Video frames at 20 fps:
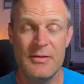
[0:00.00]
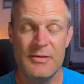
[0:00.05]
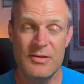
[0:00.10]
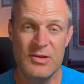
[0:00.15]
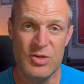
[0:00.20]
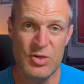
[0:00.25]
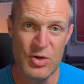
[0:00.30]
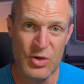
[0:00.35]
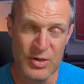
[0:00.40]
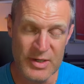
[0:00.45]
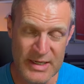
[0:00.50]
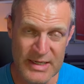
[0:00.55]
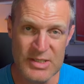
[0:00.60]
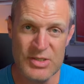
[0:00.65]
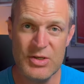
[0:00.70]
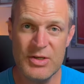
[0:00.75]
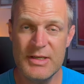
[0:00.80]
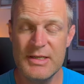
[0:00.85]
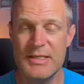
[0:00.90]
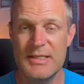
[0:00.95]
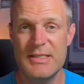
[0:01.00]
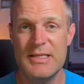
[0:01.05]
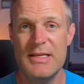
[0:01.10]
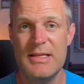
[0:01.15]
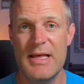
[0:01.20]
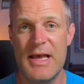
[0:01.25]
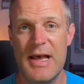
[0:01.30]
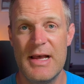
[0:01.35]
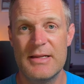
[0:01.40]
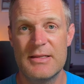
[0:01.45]
your kids are going to see
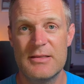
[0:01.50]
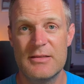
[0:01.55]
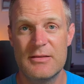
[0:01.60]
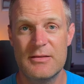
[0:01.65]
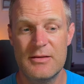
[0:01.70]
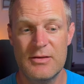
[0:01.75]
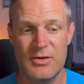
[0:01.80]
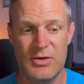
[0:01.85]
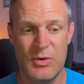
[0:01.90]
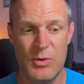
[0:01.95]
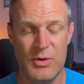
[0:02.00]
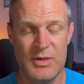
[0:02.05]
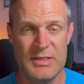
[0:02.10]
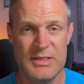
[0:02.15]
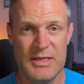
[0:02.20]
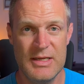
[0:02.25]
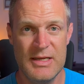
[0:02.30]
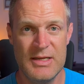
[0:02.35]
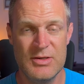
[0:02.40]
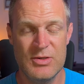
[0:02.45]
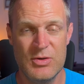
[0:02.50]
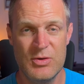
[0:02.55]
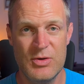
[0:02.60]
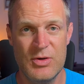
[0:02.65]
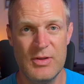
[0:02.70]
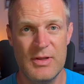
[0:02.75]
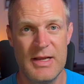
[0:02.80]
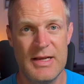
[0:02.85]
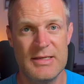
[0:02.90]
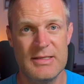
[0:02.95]
that. They're going to
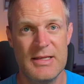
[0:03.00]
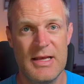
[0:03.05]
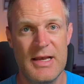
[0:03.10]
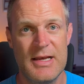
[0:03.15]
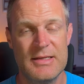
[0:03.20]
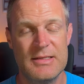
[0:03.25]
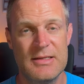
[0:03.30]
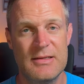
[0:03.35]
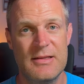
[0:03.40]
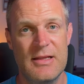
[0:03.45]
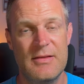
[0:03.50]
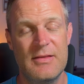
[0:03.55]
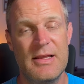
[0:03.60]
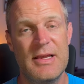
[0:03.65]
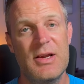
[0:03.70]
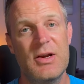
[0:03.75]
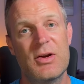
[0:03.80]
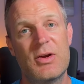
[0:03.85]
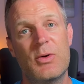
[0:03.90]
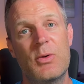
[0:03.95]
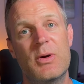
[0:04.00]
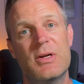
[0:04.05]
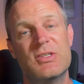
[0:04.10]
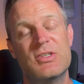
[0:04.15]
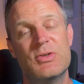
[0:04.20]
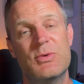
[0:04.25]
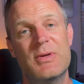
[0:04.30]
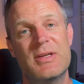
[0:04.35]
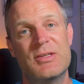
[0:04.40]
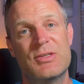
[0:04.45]
internalize that, and then they are going
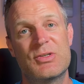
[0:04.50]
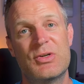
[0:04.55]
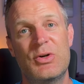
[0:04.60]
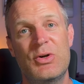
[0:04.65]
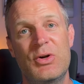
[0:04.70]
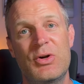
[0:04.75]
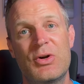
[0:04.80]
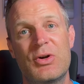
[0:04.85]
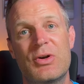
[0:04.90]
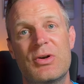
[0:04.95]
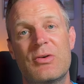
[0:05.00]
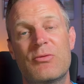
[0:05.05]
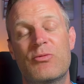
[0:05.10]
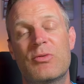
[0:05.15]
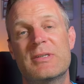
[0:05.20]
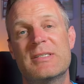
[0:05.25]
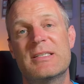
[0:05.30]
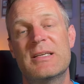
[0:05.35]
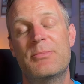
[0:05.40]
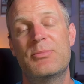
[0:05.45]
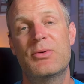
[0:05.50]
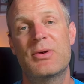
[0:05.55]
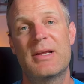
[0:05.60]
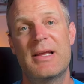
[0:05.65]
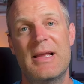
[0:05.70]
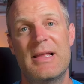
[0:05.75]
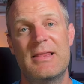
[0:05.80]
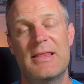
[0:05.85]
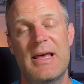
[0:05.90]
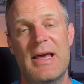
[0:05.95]
to in turn
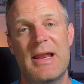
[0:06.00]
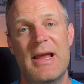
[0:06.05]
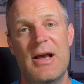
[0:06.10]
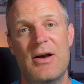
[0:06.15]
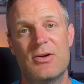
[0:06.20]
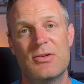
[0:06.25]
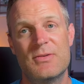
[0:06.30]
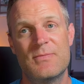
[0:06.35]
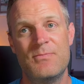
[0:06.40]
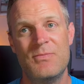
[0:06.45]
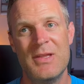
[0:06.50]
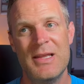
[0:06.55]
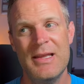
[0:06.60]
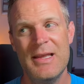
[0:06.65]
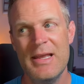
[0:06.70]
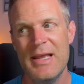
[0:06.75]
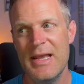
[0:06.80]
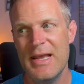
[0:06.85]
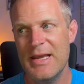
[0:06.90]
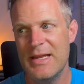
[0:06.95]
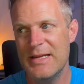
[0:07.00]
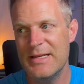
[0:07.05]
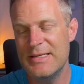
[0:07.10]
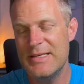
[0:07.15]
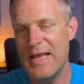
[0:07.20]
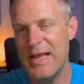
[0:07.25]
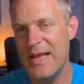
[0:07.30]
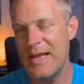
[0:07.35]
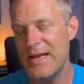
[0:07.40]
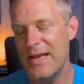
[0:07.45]
reciprocate that out. In a
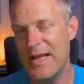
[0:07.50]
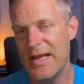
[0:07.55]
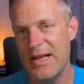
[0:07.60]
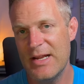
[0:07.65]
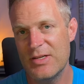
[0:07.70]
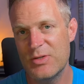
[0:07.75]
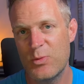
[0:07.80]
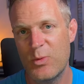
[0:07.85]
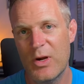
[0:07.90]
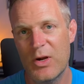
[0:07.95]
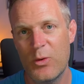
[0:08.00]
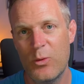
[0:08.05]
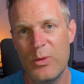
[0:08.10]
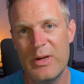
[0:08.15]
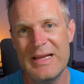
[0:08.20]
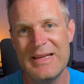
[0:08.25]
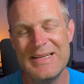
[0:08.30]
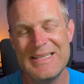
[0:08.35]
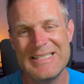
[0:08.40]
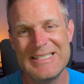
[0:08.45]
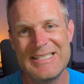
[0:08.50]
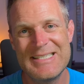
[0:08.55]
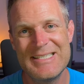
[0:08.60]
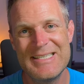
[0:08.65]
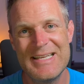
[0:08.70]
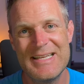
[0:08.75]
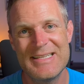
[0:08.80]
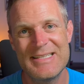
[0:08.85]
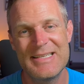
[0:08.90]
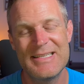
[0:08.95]
day and age where we
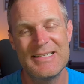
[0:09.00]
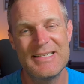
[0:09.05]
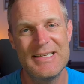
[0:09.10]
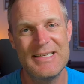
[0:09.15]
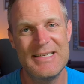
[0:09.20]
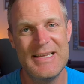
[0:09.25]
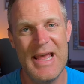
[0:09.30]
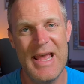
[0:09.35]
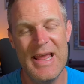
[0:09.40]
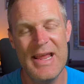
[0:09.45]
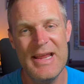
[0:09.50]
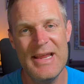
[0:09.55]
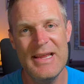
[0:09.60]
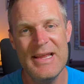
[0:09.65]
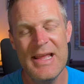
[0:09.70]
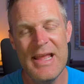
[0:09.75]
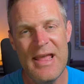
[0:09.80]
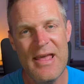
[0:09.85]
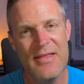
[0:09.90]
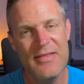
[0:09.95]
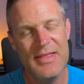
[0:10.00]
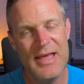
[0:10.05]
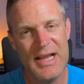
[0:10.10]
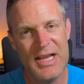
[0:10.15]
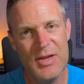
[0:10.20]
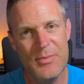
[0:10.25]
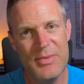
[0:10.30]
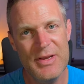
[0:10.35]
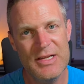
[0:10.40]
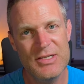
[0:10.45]
sit today, that
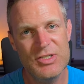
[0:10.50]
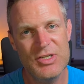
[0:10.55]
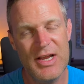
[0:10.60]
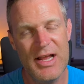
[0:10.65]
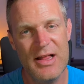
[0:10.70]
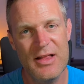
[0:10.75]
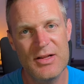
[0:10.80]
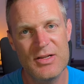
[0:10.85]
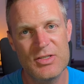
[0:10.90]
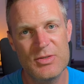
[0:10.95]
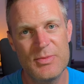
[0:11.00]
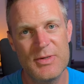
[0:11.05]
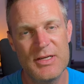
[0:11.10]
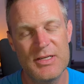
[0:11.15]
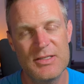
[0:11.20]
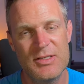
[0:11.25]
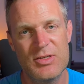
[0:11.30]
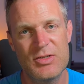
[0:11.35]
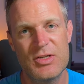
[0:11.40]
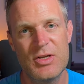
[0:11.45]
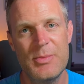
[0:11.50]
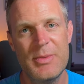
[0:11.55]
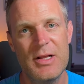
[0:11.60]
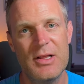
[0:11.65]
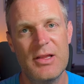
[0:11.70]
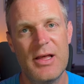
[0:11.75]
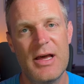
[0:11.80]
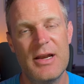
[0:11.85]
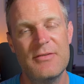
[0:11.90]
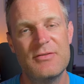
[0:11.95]
can be a challenge, because there's going to be
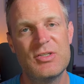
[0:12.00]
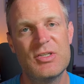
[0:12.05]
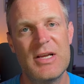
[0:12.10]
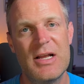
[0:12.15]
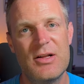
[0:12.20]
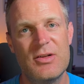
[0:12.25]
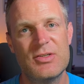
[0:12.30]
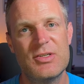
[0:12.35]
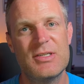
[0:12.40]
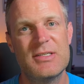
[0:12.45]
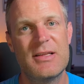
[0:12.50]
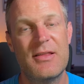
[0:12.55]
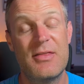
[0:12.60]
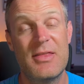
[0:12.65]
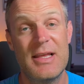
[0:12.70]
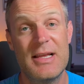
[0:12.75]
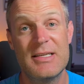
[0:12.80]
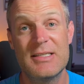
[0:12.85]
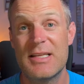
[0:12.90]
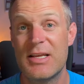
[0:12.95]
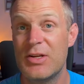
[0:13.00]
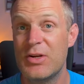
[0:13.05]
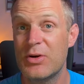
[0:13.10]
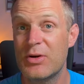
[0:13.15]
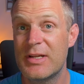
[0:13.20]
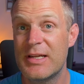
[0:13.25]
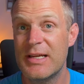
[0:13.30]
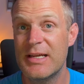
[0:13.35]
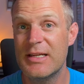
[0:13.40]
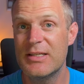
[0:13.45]
a lot of challenges and things that your
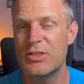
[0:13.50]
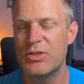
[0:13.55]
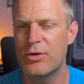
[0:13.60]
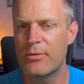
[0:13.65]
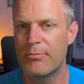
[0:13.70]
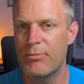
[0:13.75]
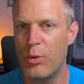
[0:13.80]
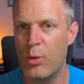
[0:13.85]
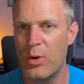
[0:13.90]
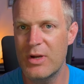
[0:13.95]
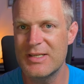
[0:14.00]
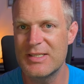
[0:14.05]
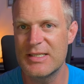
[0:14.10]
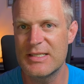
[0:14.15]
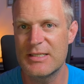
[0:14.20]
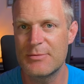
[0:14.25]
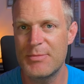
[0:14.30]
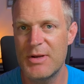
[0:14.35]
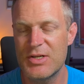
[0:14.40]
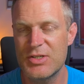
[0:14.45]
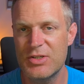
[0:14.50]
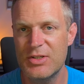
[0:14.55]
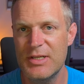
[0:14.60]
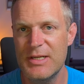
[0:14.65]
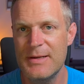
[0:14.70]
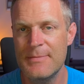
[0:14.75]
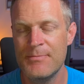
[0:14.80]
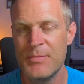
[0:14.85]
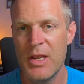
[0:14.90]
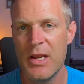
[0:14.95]
kids, your boys
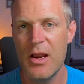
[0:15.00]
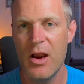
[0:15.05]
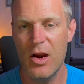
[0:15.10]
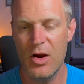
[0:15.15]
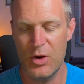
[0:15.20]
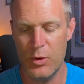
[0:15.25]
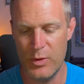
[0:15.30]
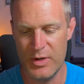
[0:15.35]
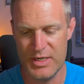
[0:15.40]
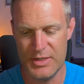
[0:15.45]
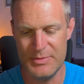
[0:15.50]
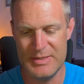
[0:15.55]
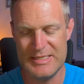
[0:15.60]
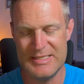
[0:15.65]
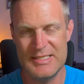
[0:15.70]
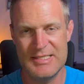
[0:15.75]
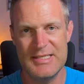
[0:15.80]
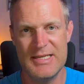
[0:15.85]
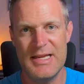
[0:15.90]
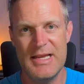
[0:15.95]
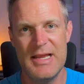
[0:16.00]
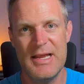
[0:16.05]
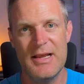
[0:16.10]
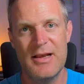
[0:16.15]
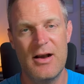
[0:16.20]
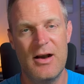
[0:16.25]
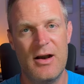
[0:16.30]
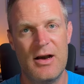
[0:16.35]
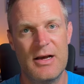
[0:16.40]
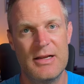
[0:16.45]
especially, are going to be seeing
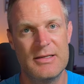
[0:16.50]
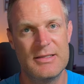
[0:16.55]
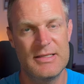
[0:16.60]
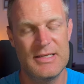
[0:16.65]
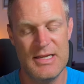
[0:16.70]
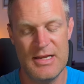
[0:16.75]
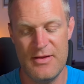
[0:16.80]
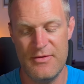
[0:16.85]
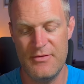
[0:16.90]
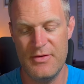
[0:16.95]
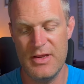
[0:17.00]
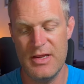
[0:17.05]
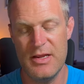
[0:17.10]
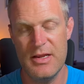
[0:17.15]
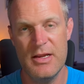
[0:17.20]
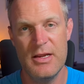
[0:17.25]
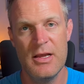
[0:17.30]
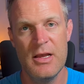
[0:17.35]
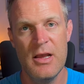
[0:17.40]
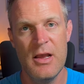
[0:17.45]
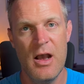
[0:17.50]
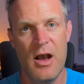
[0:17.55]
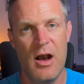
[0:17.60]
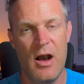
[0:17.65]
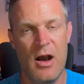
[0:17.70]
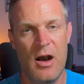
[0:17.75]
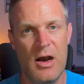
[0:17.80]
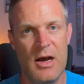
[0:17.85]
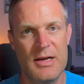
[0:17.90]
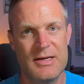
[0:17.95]
on T V,
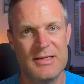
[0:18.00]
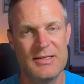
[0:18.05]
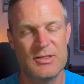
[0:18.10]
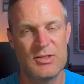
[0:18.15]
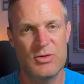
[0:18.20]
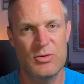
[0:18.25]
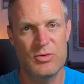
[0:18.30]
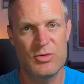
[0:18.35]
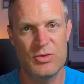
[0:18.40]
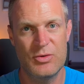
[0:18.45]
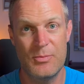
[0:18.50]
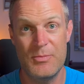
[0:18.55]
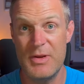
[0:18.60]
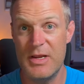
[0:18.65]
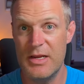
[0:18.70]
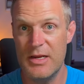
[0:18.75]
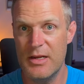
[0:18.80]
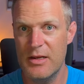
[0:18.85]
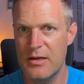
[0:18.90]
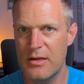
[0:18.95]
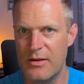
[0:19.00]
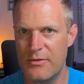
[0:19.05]
on social media,